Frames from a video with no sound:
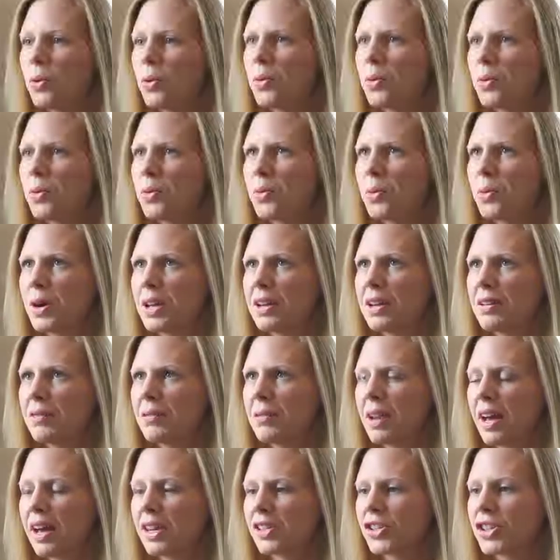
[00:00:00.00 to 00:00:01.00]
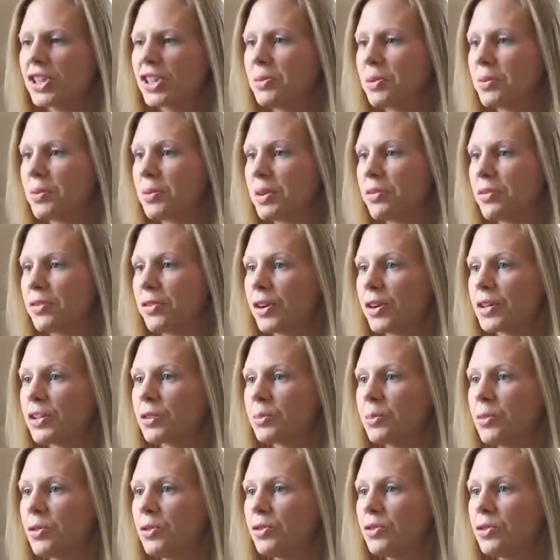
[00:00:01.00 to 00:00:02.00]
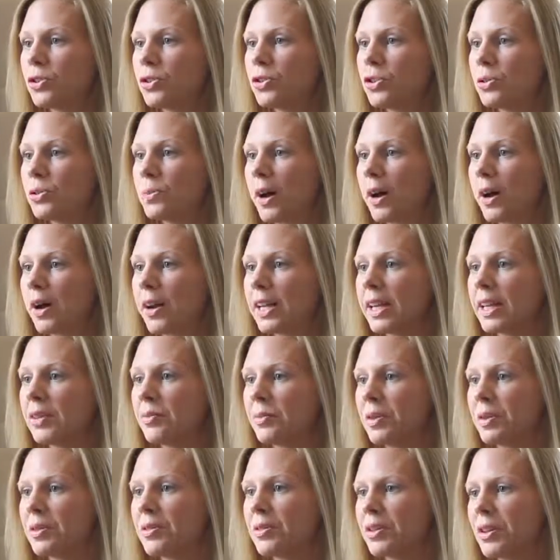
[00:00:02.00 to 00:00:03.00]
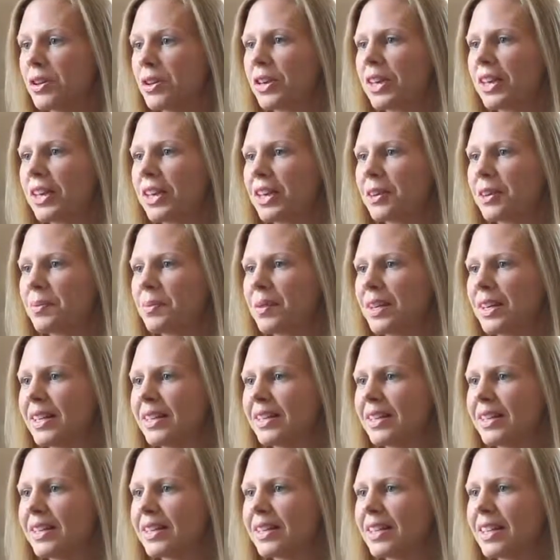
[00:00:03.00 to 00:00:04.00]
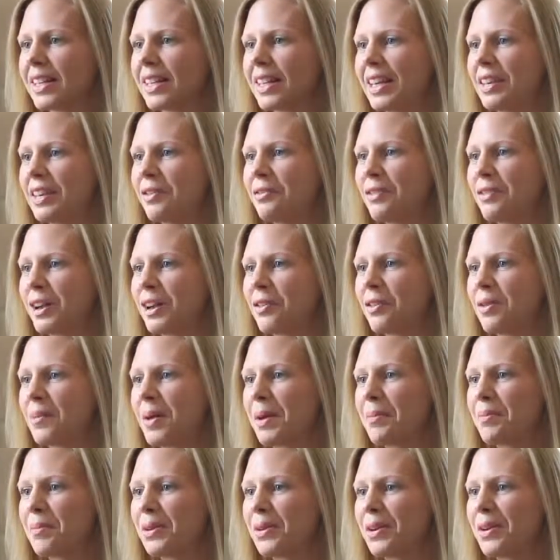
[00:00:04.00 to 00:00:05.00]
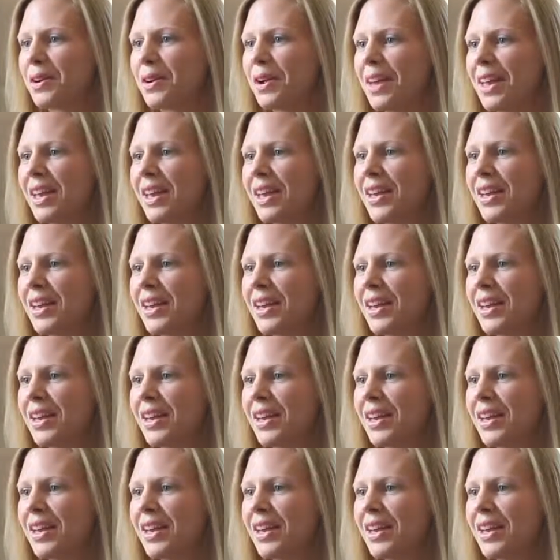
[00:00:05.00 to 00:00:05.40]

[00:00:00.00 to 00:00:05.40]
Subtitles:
Well, when we first moved to Dubai and we were looking at places to live, I remember